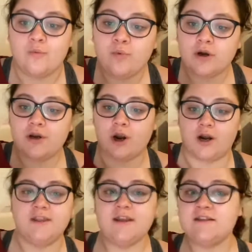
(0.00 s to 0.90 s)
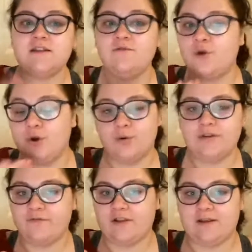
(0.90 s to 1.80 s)
Regardless of who
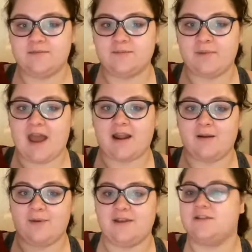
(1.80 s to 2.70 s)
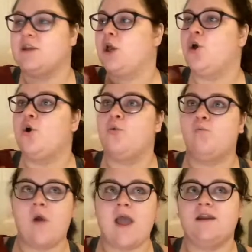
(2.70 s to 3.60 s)
the Flames backup is
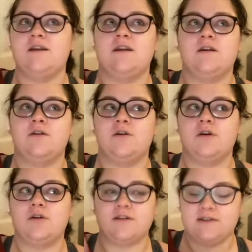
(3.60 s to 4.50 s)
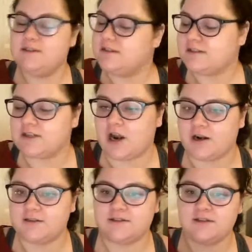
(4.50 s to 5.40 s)
when the season
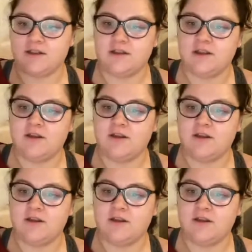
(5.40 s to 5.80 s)
starts,